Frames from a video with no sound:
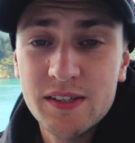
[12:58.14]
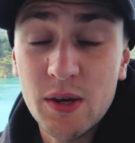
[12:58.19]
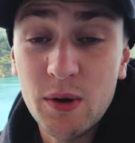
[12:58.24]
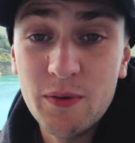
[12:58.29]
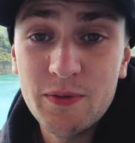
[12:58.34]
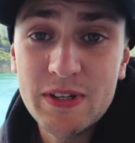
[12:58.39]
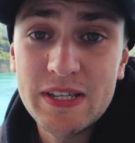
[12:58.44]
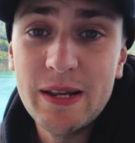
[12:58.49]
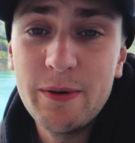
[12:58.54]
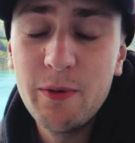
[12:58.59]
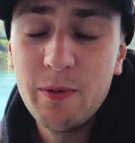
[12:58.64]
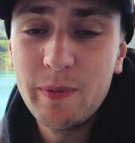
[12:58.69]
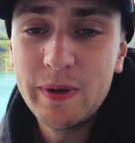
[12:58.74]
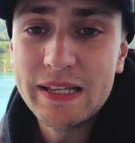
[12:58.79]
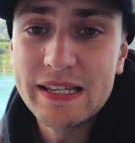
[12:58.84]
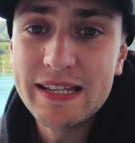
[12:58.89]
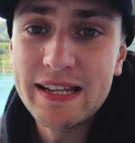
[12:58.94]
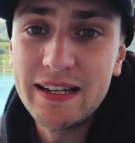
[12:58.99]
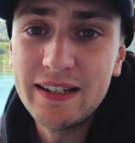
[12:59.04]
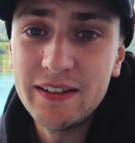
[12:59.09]
So obviously we've
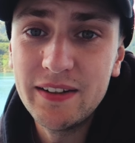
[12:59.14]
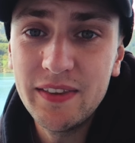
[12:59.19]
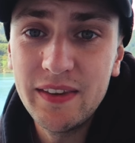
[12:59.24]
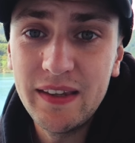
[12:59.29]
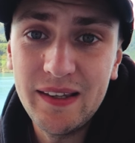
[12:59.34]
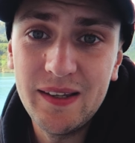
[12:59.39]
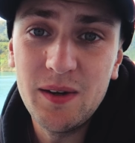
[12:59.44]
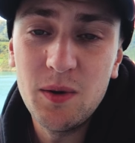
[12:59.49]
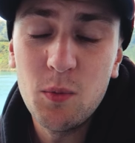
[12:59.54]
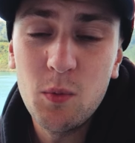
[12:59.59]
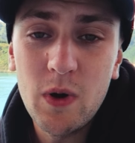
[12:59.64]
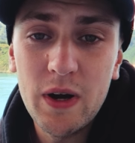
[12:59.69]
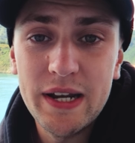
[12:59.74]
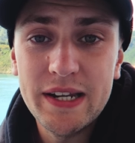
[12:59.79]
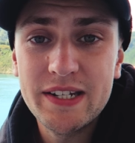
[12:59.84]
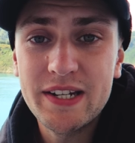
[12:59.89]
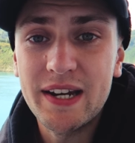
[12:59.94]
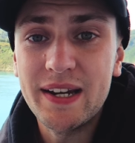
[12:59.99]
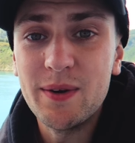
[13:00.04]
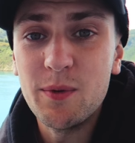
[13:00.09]
been staying at the
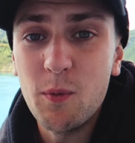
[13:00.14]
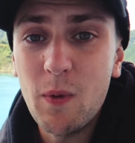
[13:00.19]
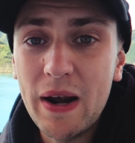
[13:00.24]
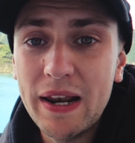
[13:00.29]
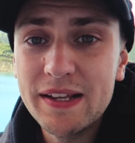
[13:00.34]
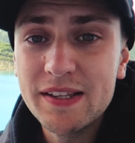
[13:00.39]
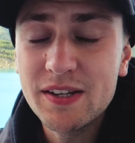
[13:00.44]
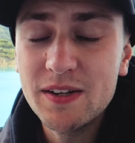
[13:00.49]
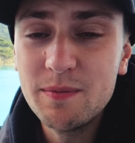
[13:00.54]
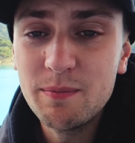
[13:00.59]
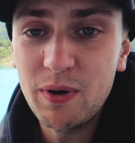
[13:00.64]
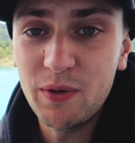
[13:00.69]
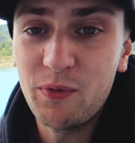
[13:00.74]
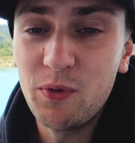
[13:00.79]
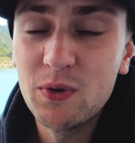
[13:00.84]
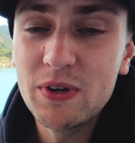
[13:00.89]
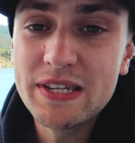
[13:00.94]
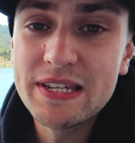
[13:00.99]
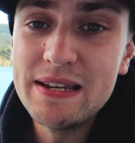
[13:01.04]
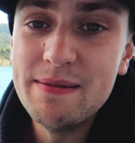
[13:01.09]
YHA in Wellington, but if
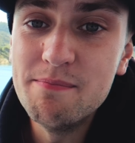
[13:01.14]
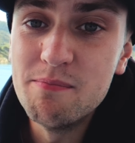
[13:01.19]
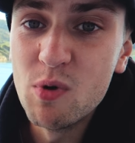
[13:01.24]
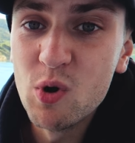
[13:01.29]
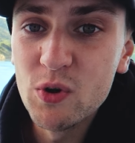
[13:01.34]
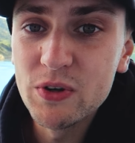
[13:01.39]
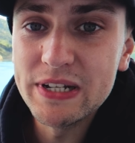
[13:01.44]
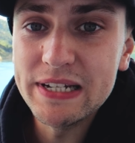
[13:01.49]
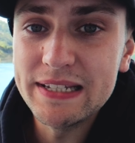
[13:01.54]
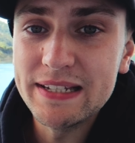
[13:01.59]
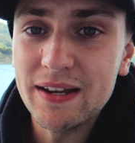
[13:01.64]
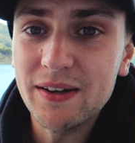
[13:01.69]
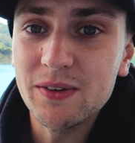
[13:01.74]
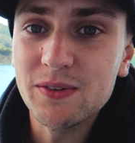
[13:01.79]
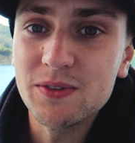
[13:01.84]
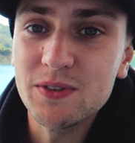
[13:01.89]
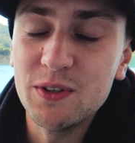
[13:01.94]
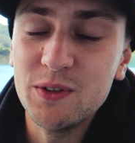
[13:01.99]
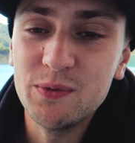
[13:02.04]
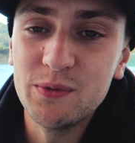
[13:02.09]
you want to see more
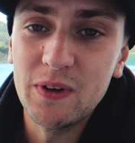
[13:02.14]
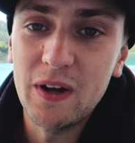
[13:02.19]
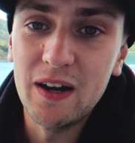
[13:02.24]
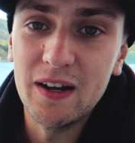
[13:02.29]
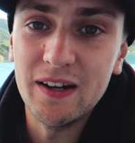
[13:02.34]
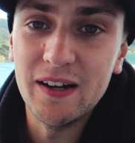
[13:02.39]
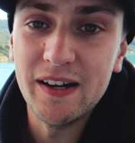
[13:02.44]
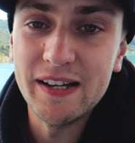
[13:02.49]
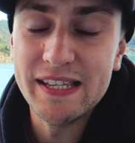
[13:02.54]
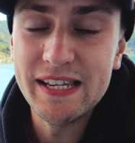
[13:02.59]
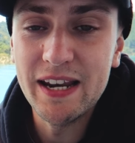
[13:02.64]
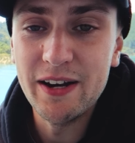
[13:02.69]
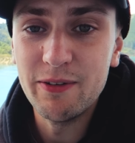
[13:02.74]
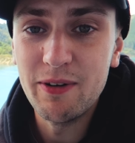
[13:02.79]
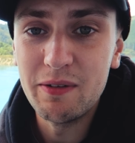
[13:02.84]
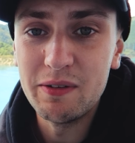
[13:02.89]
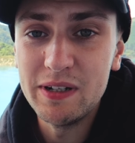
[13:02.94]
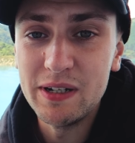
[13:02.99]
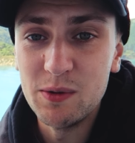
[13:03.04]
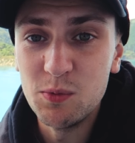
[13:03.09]
details of our
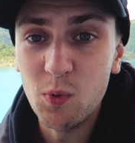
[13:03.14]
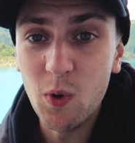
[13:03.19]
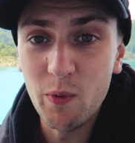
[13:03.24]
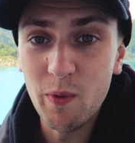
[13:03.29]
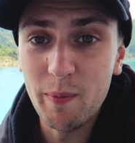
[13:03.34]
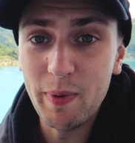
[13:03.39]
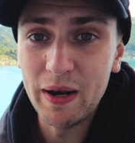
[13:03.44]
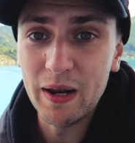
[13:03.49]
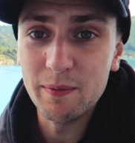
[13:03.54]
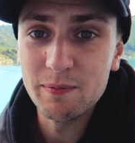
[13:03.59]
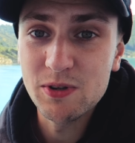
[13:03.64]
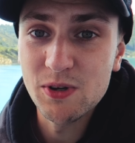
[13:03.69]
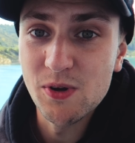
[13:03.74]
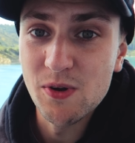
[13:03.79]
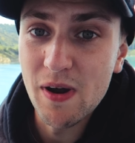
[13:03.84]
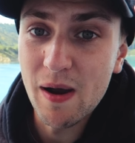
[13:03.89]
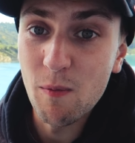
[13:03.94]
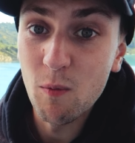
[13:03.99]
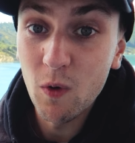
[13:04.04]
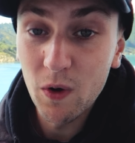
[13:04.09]
itinerary and what we've been up
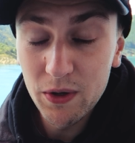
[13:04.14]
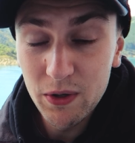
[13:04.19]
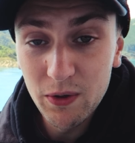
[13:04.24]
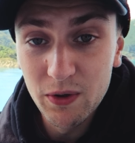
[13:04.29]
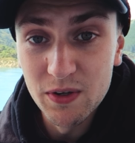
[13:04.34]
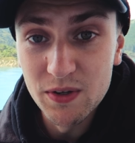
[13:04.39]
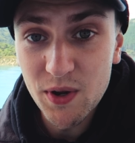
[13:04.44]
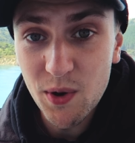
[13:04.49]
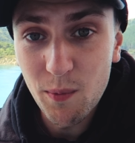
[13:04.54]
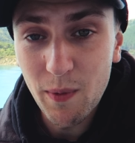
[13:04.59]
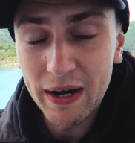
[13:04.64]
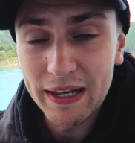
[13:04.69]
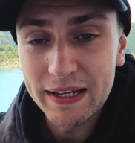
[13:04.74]
to and what you can do in